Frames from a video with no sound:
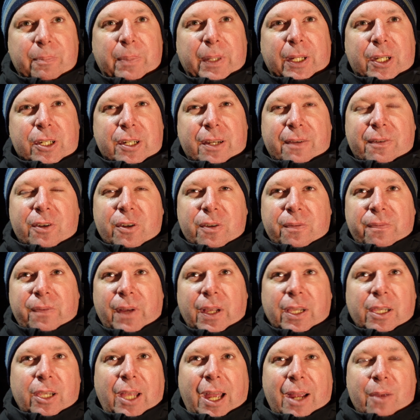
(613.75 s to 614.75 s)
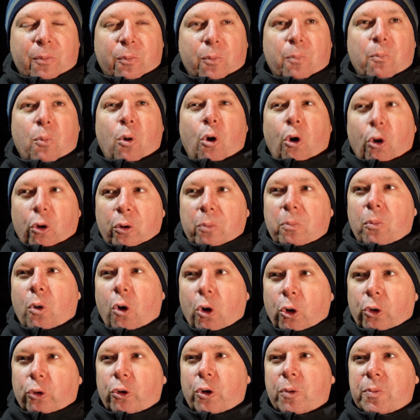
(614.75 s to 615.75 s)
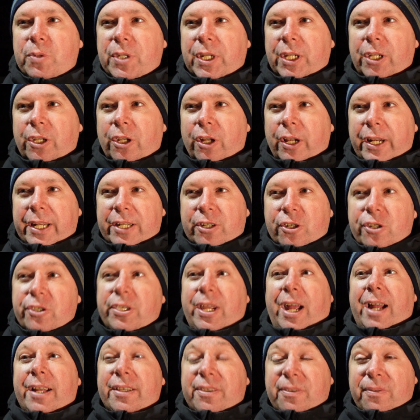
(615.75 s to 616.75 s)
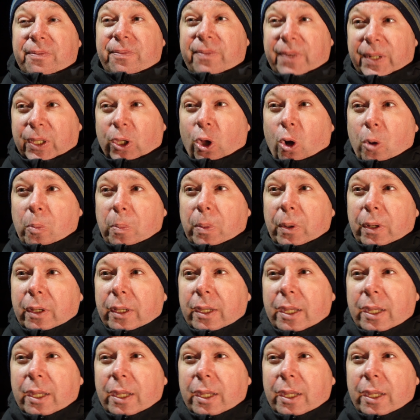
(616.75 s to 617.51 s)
because it just felt like more and more groups in there, and it just started to fill up.